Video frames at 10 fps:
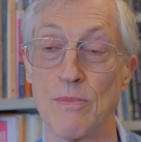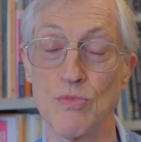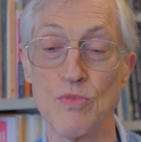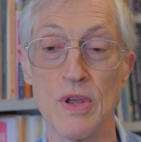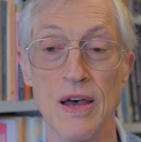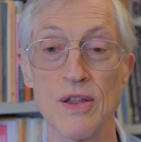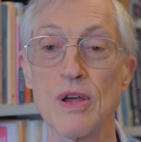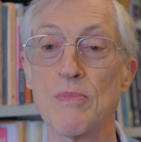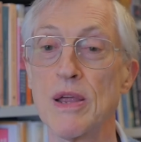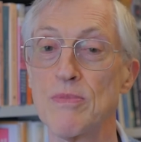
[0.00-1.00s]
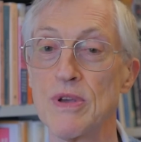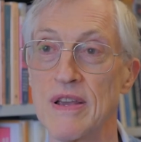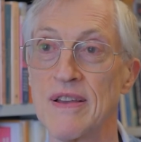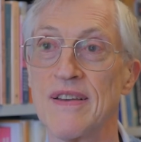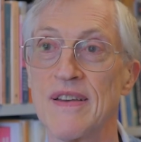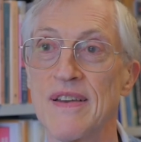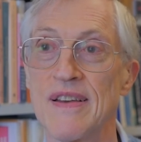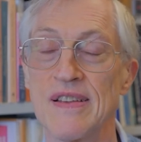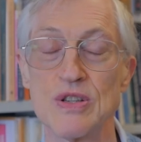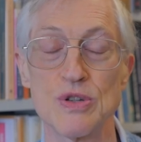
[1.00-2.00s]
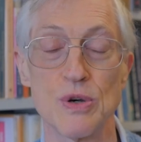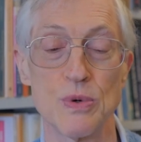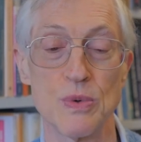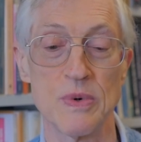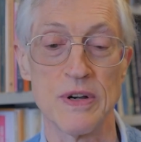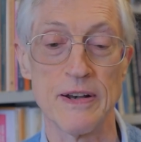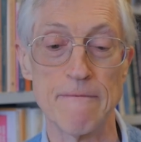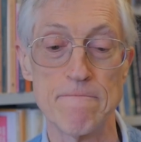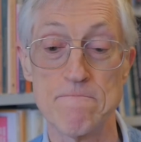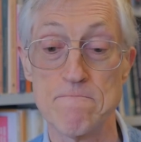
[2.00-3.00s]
Yeah, that might be. So,